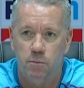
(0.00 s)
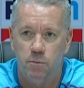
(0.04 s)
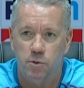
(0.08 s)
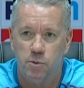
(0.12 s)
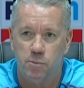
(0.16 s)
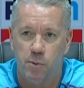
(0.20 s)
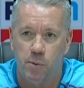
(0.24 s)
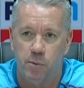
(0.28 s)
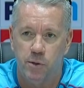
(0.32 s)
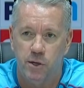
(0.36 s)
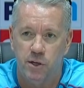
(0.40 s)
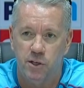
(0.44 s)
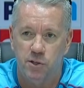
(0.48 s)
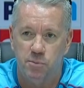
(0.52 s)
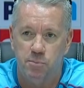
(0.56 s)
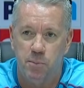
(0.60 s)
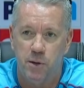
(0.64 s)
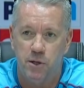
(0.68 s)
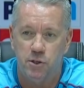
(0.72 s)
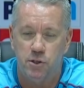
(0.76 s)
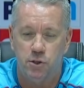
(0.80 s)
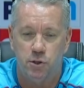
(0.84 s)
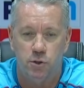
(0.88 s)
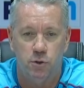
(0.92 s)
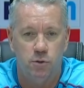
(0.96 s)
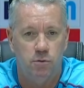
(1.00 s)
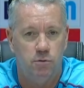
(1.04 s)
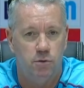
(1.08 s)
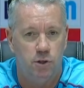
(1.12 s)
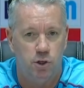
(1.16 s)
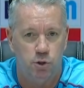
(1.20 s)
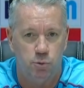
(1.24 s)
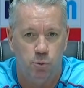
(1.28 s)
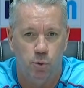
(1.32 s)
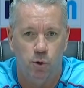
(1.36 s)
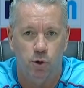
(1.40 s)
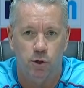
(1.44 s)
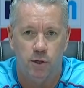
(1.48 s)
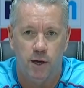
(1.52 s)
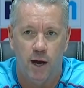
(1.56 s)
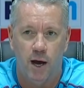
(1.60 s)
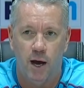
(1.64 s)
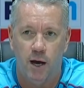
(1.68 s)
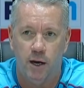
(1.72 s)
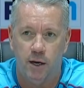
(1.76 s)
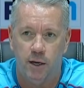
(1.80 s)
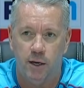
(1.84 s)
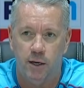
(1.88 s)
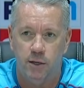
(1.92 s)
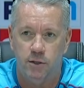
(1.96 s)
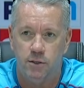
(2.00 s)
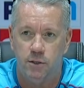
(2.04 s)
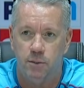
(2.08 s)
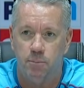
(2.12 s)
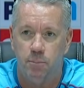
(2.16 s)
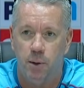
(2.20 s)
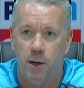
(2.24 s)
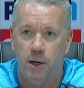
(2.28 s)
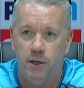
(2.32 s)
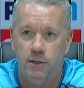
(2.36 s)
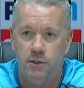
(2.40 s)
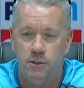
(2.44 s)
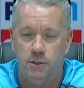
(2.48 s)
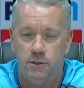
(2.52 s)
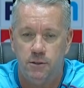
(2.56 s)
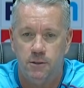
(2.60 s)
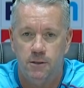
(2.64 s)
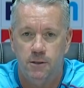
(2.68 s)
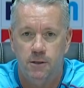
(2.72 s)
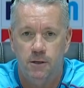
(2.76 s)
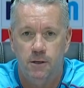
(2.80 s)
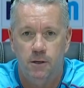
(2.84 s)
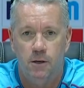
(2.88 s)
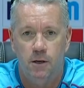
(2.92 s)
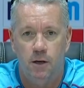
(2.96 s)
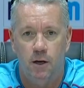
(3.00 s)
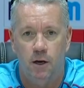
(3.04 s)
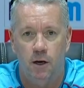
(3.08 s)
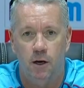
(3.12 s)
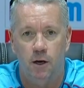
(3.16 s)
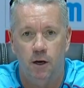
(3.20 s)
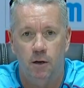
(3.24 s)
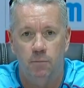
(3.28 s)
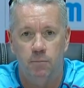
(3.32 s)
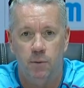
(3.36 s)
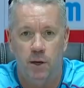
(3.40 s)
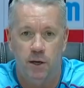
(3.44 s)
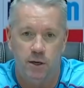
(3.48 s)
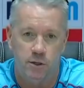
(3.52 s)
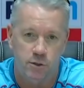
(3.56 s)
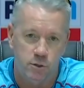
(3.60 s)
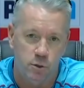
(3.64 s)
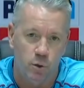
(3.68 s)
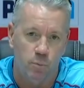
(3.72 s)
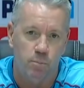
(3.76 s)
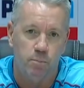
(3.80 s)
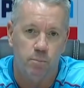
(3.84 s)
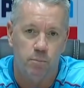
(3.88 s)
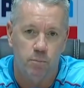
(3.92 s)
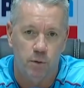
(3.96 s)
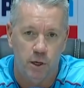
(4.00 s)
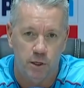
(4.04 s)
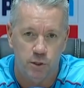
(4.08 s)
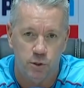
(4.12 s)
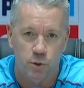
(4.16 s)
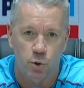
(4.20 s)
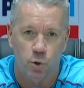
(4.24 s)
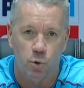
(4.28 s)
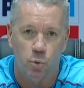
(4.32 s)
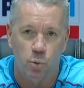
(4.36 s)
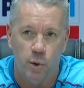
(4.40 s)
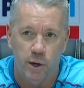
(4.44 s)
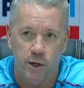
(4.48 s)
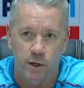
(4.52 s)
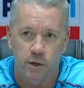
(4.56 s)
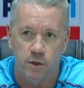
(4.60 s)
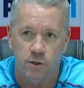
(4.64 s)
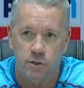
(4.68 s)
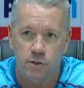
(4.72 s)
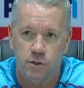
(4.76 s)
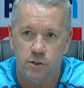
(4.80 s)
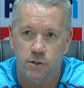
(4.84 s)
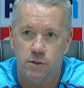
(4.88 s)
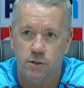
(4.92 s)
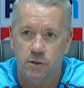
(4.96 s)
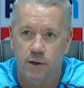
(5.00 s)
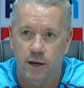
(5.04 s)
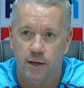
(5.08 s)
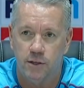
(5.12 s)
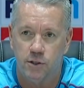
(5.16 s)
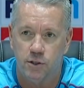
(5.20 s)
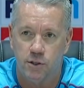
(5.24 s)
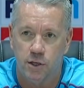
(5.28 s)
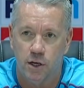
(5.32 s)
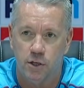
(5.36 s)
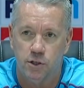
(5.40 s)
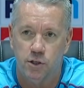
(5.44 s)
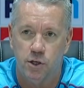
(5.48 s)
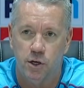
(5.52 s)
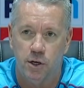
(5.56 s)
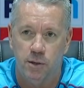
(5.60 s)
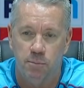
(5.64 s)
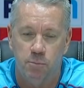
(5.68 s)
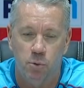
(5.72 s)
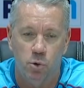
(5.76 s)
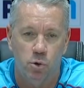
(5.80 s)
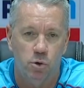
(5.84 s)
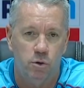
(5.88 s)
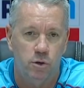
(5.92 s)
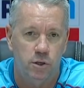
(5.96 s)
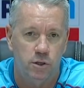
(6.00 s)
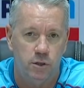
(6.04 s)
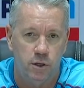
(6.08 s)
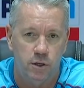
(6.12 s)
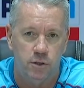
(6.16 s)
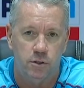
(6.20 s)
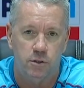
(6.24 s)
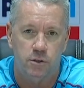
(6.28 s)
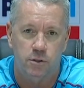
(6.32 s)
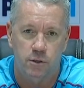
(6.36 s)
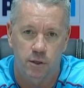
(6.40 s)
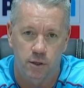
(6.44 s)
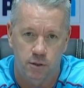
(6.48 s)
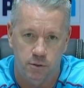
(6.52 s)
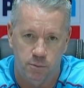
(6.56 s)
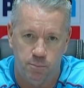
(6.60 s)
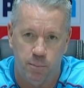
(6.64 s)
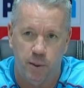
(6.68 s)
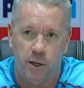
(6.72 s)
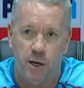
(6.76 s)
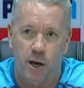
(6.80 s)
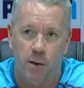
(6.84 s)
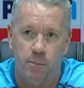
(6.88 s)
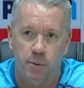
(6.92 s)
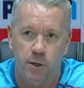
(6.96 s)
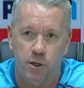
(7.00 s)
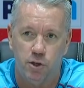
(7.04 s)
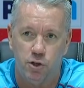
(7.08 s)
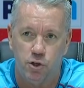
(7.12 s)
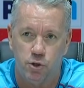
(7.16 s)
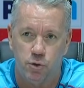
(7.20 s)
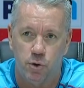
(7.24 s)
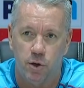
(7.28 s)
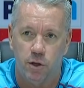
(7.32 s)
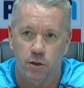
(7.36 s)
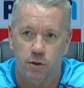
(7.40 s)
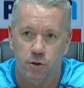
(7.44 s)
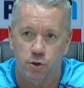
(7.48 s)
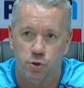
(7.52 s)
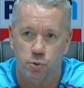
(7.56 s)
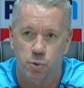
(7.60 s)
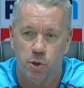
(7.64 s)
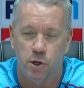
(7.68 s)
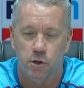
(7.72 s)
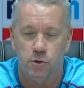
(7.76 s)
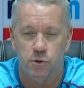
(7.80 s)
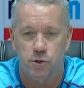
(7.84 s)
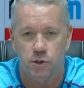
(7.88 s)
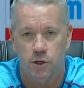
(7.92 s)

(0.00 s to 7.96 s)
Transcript: It's probably his best suit. He's worked hard against the pace. Um, and it's not it's not a weakness as such anymore. It, it's it's becoming a strength as well.